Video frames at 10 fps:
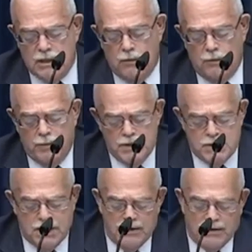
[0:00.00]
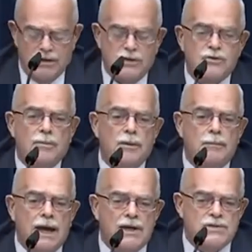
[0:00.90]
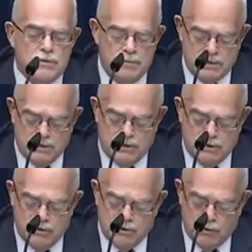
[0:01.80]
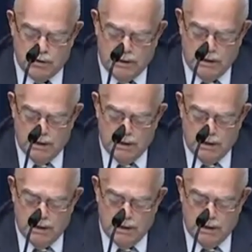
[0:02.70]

We'll piece together the troubling past of Mr. DeJoy.